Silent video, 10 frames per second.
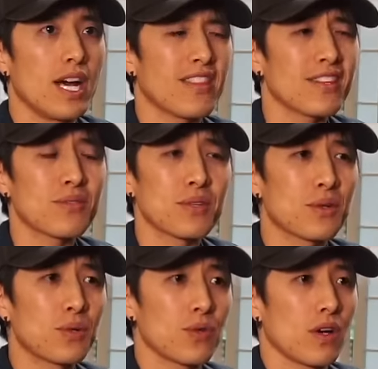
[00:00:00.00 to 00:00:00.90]
I think it's really
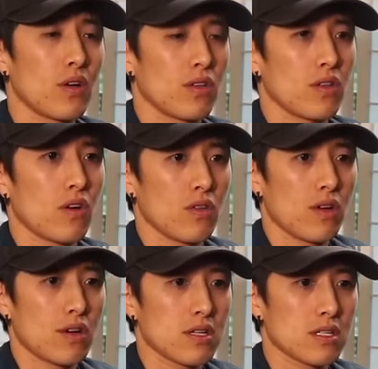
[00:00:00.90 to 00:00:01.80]
cool that all all the
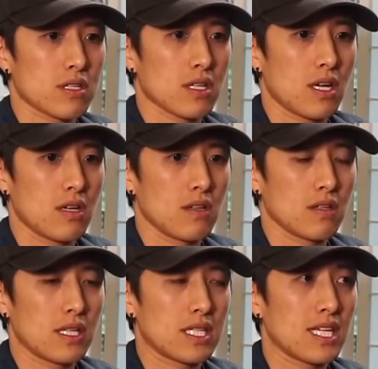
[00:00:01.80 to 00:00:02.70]
artists kind
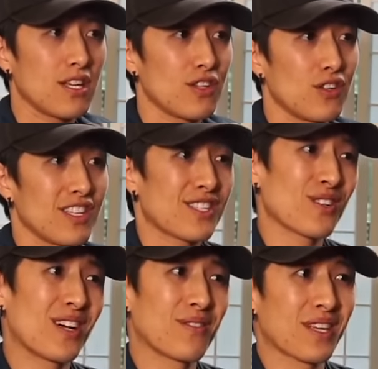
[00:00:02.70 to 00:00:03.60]
of get together. They
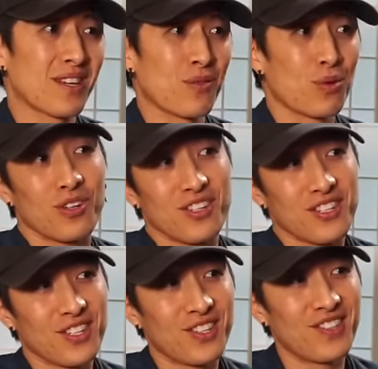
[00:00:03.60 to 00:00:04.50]
still have like an award
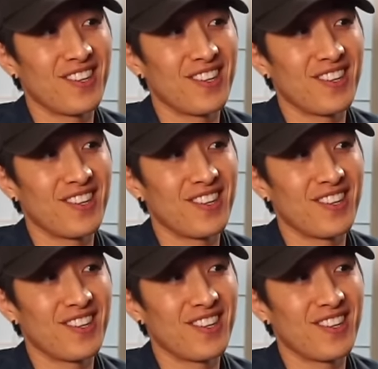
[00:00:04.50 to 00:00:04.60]
show.